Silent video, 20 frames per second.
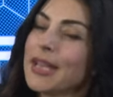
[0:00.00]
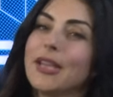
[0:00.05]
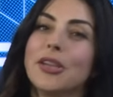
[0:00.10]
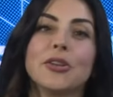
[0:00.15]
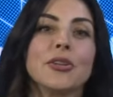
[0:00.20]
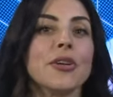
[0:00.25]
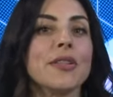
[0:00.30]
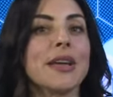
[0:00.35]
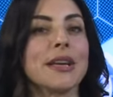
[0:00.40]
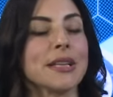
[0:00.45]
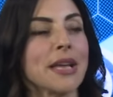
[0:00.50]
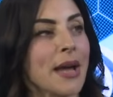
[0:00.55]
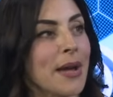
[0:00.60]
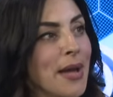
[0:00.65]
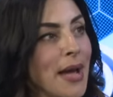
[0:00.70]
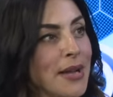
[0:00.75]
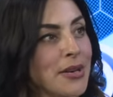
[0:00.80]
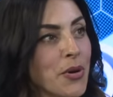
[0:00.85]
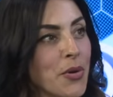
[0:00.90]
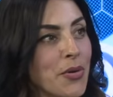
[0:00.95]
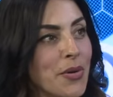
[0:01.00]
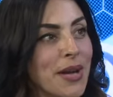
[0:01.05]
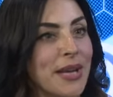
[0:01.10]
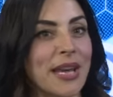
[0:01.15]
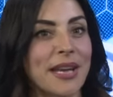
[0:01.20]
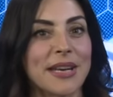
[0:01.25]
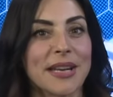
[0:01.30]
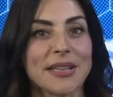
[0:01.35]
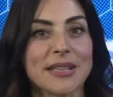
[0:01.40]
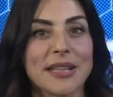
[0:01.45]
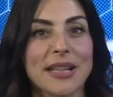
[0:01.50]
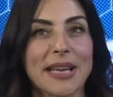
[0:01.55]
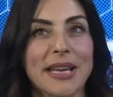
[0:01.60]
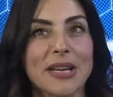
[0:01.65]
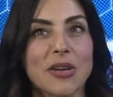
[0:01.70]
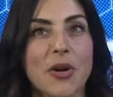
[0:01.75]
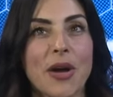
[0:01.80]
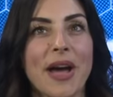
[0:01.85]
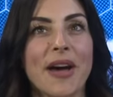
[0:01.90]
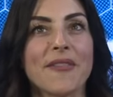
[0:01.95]
You know, that I don't, again, I
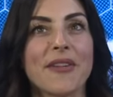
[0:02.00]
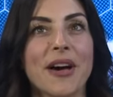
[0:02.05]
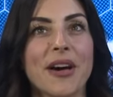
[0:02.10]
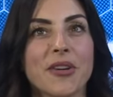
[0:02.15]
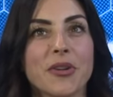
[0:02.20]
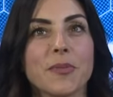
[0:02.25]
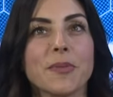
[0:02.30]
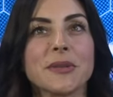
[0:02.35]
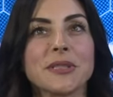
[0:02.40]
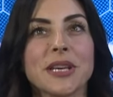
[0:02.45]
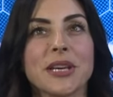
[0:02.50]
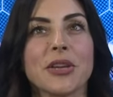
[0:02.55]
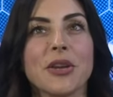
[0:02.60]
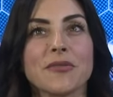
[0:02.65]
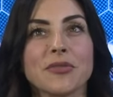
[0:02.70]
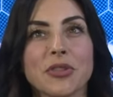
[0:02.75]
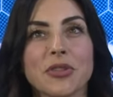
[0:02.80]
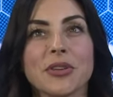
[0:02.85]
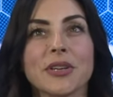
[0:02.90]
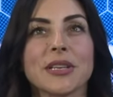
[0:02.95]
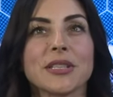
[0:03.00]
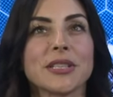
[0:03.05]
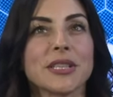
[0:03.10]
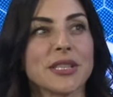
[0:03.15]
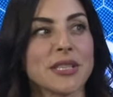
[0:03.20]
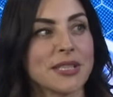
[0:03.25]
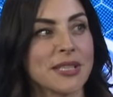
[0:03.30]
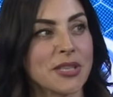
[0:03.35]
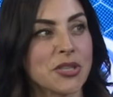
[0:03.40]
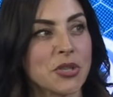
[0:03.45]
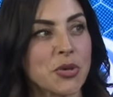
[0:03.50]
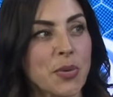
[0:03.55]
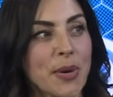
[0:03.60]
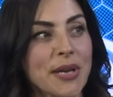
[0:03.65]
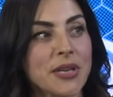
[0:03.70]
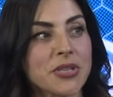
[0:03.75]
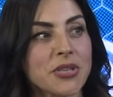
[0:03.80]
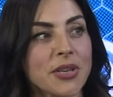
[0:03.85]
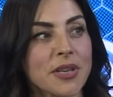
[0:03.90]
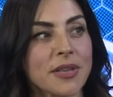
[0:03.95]
don't have 100%. You have to look into the
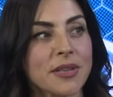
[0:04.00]
situation.